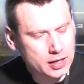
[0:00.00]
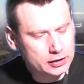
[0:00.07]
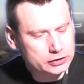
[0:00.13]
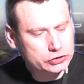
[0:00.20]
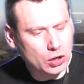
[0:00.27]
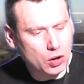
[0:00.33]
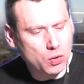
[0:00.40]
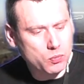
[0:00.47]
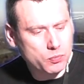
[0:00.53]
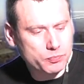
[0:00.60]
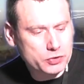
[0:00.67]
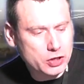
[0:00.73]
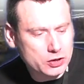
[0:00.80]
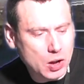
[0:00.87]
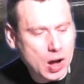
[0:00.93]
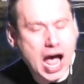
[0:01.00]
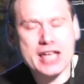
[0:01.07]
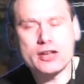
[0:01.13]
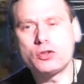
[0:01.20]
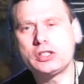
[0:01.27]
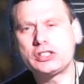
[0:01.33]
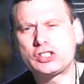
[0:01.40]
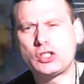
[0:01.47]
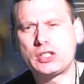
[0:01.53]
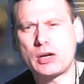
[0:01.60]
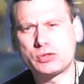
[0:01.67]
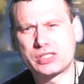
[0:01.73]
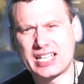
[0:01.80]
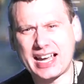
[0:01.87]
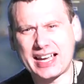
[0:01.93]
So, you know, I understood I
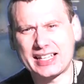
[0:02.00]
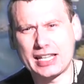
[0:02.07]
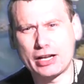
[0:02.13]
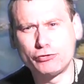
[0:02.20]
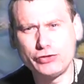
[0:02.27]
was taking the